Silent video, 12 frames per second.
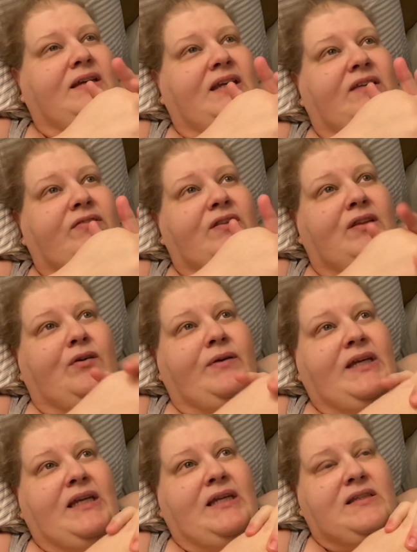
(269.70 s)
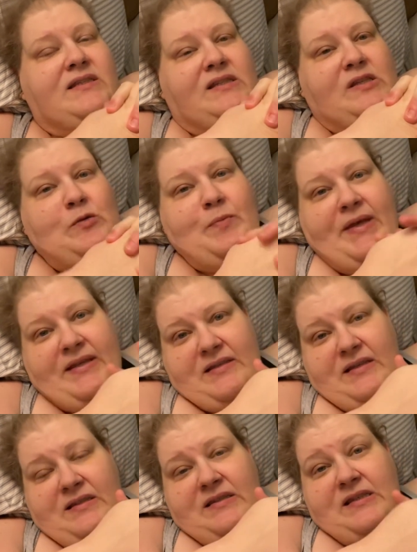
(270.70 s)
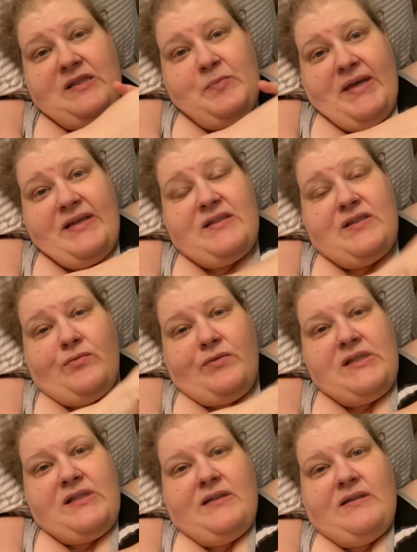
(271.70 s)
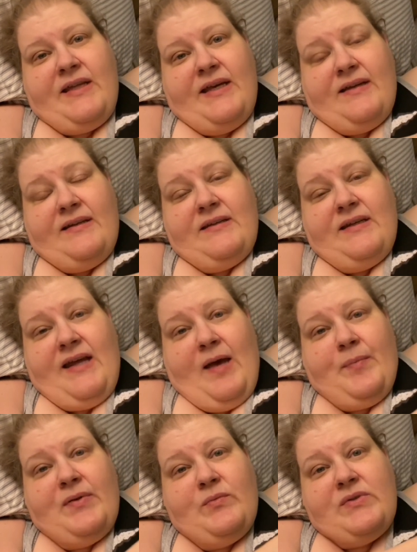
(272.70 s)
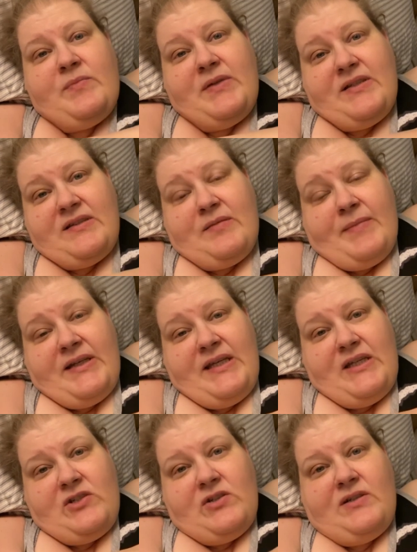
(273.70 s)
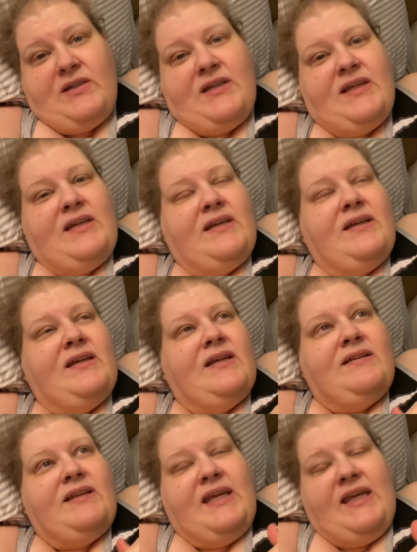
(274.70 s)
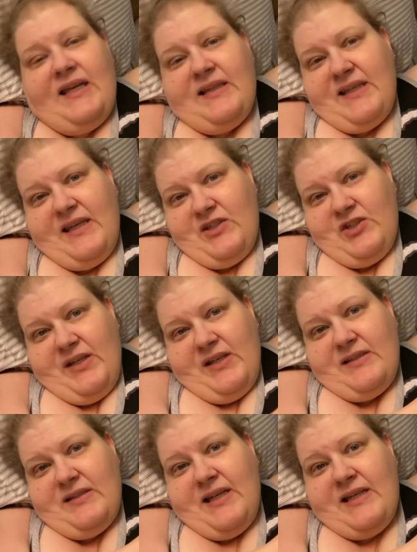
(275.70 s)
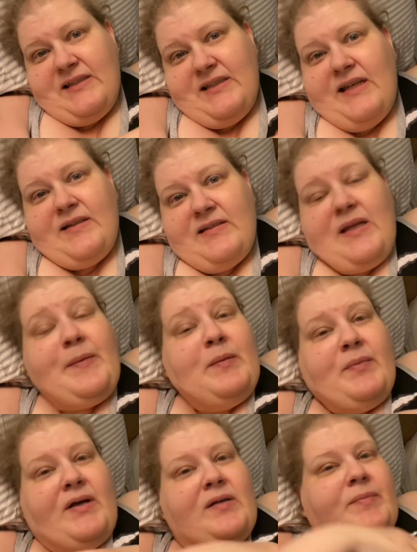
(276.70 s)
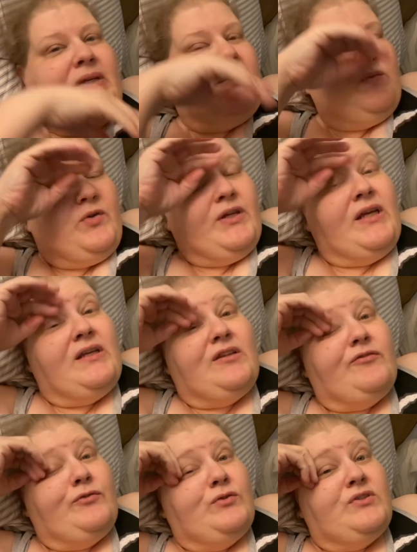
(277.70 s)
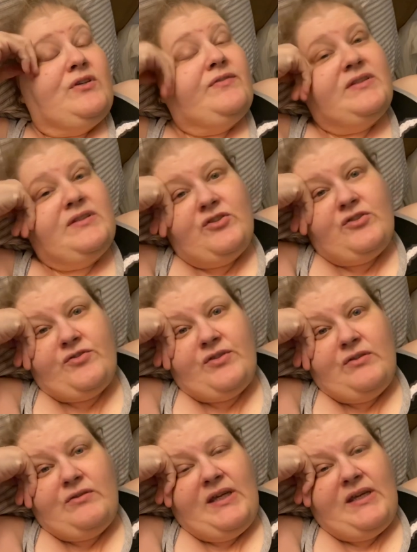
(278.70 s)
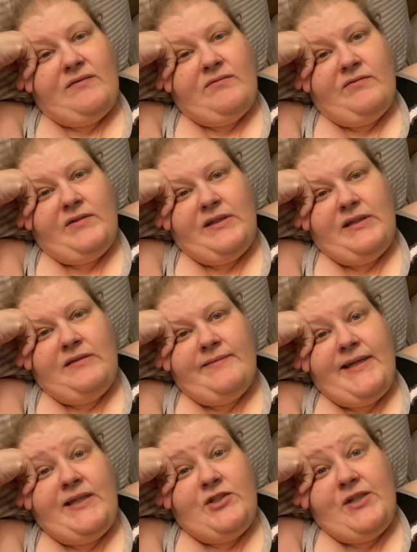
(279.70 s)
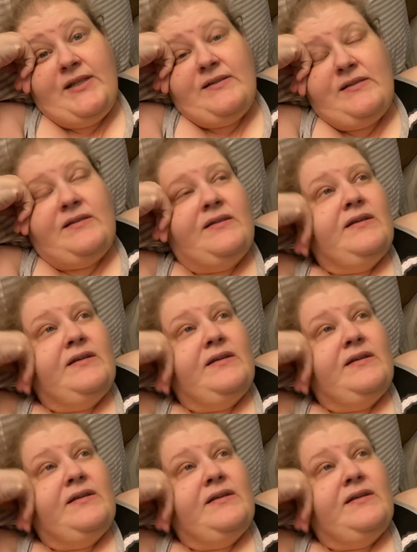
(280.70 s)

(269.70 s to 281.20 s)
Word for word: even though he suspects, suspects the reason that it happened was because of the medication, they can't take a chance that it's not a stomach bug because working in the food service industry, you can't really take a chance